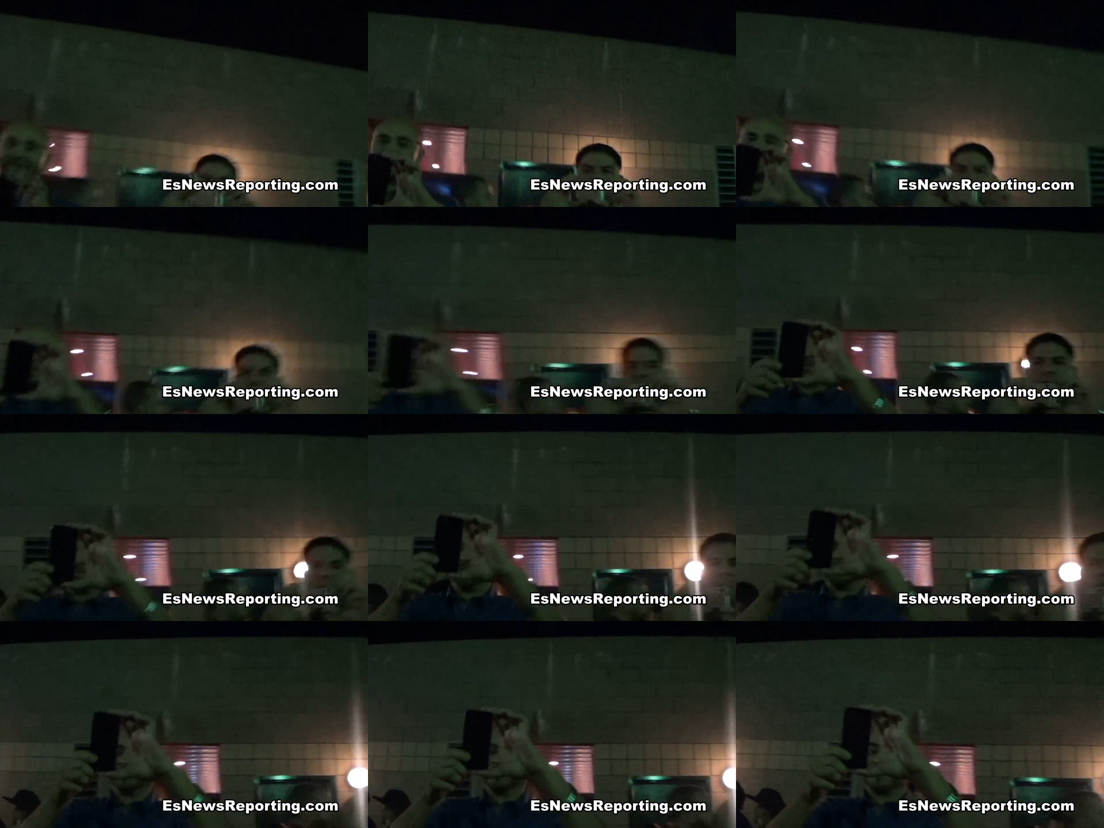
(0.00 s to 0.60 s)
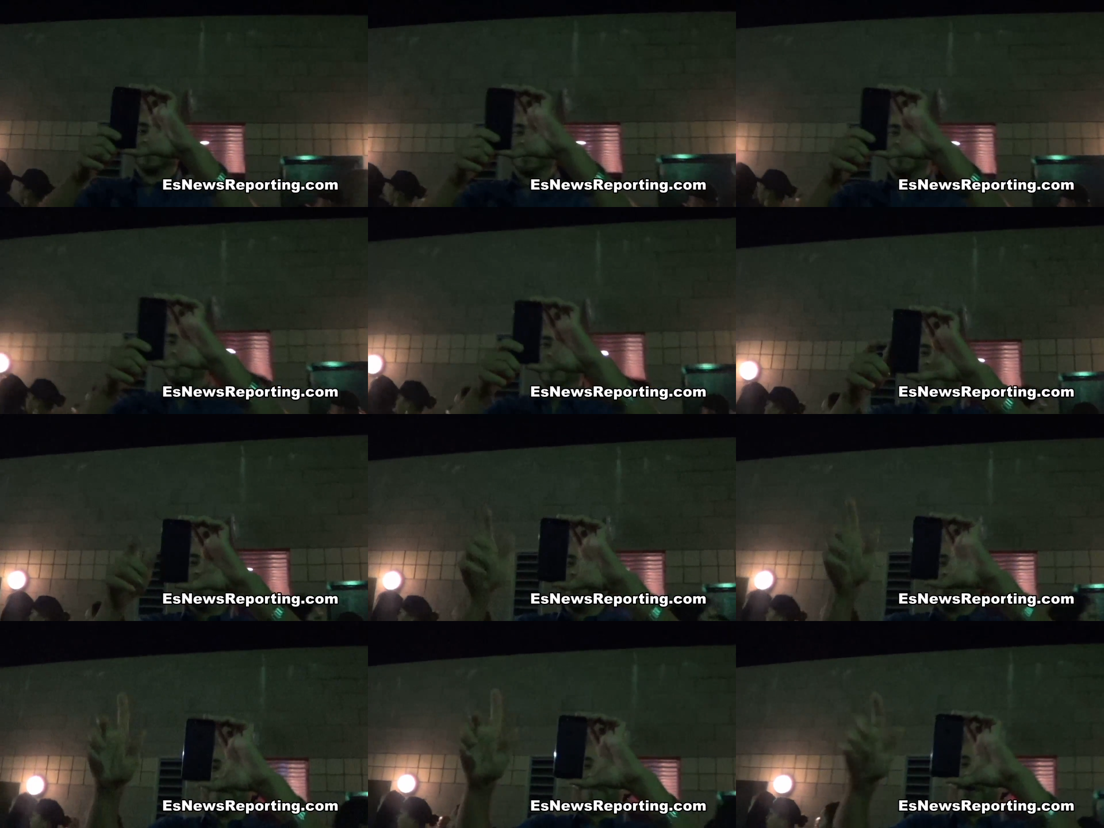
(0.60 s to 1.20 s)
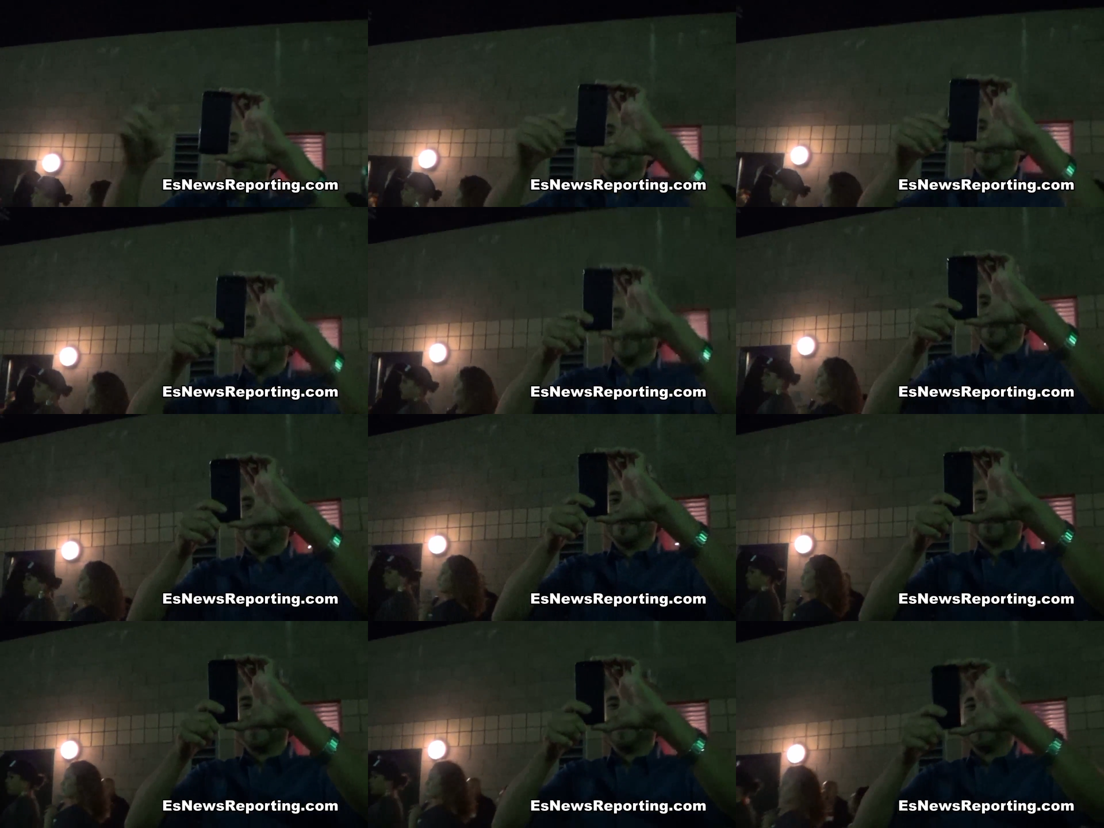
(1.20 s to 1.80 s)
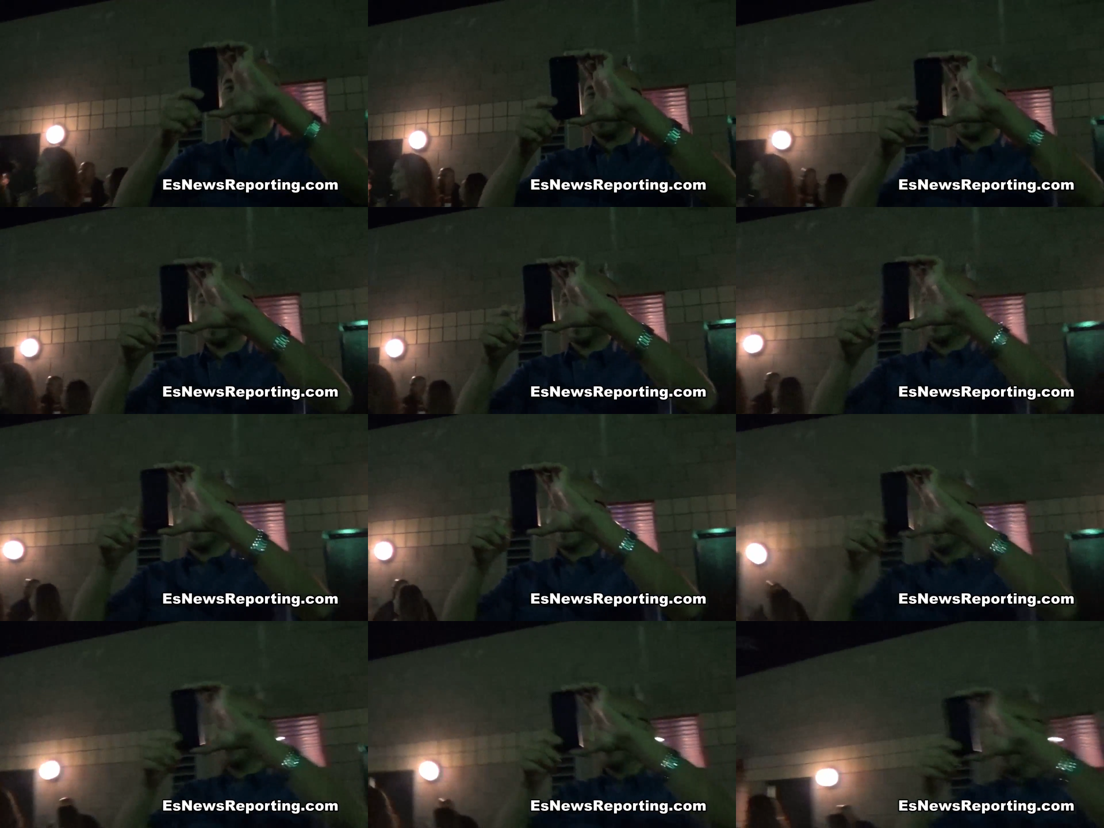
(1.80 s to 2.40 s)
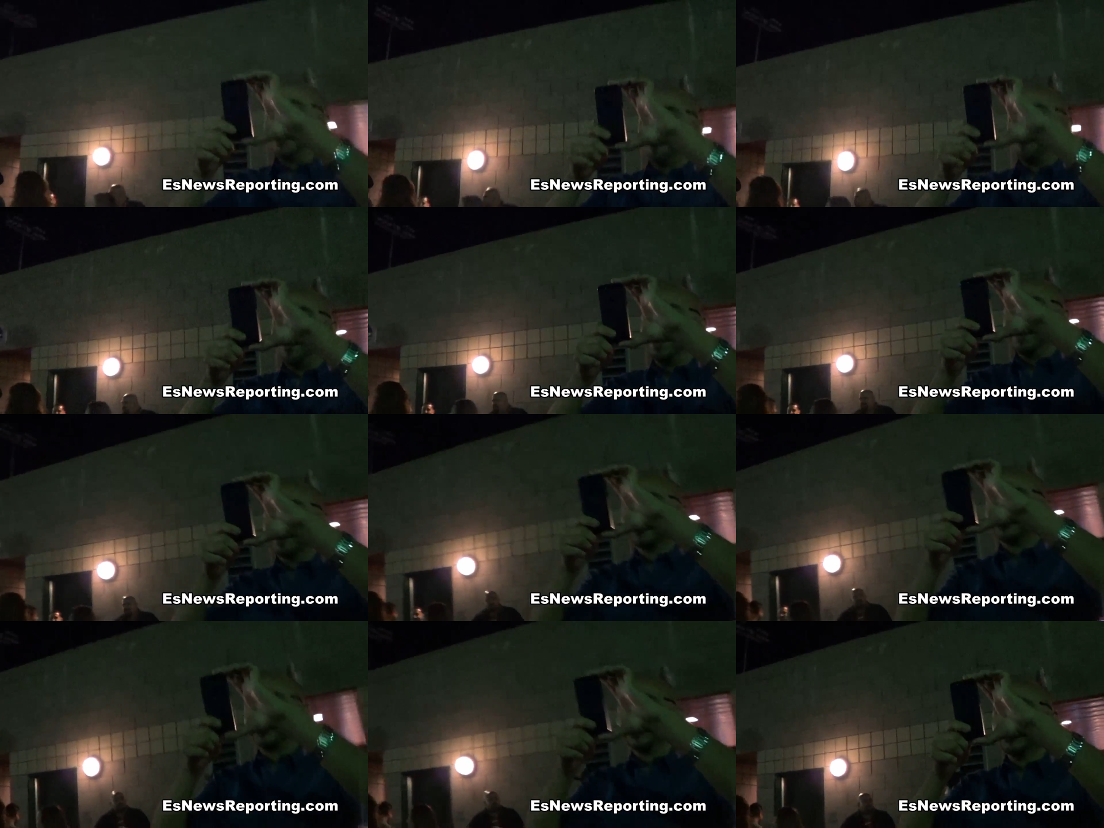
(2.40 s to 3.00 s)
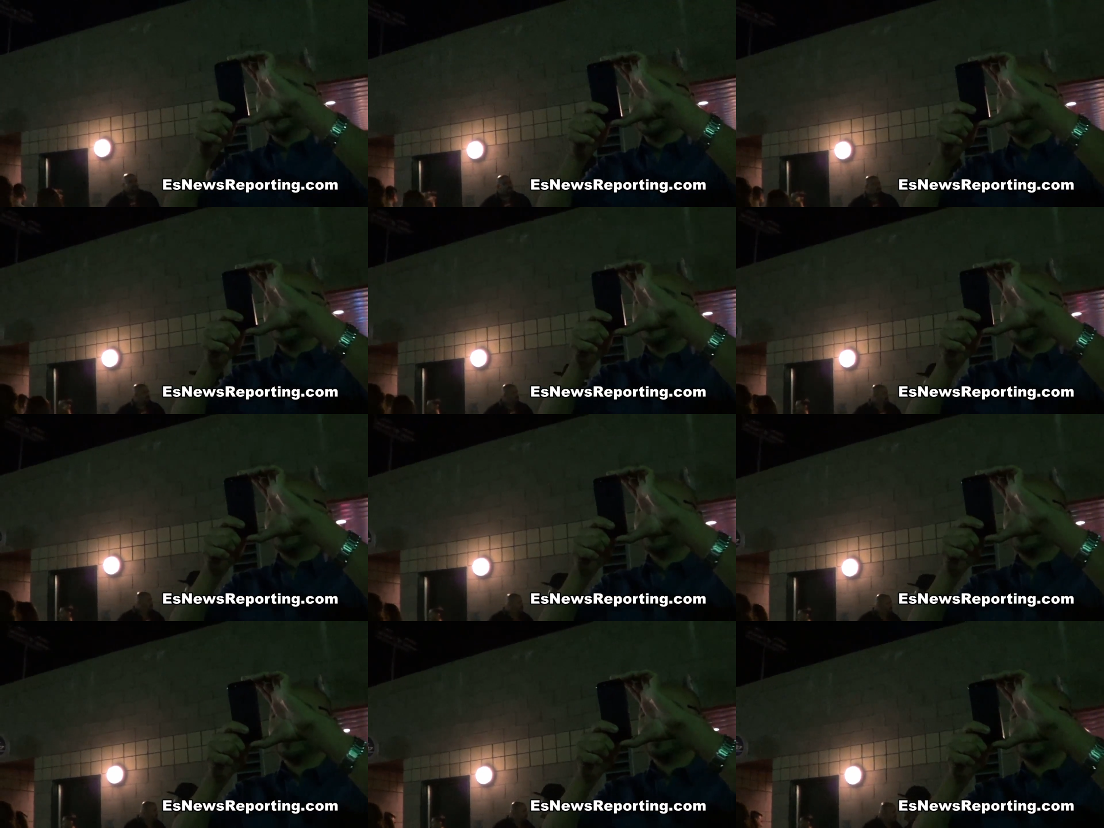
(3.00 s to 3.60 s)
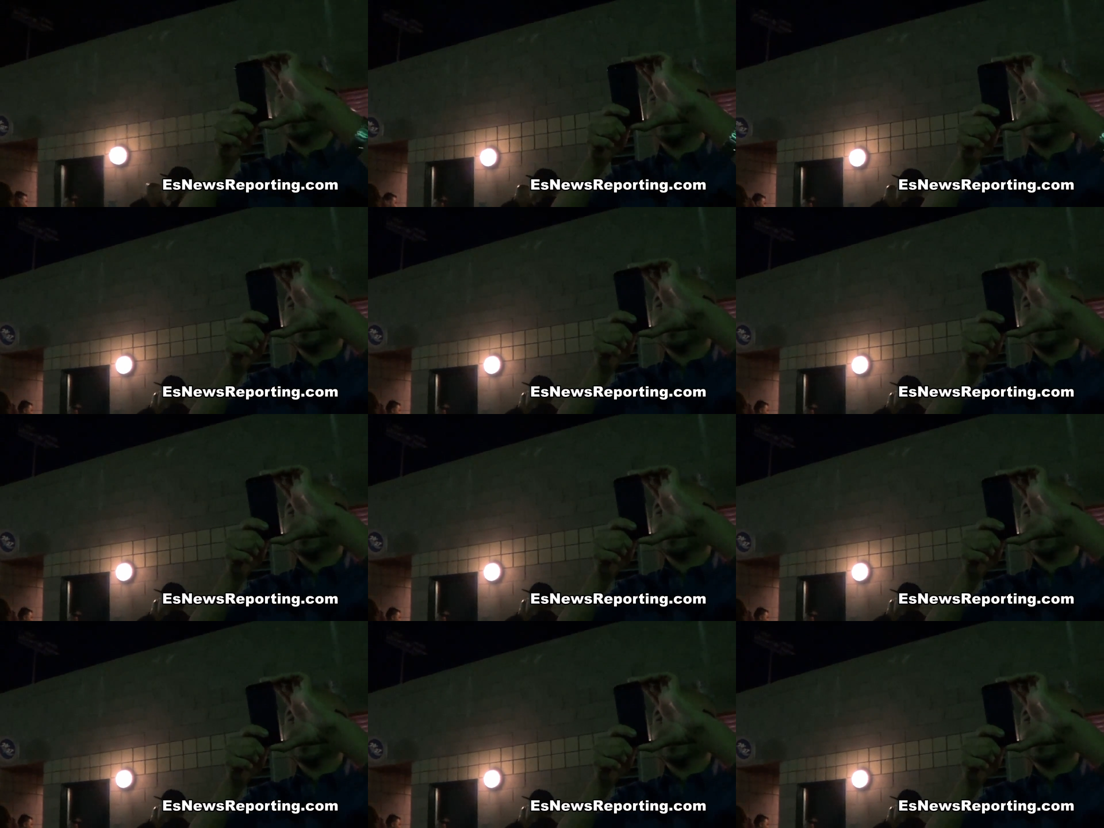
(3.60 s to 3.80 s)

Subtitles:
Nobody's mouth can be seen.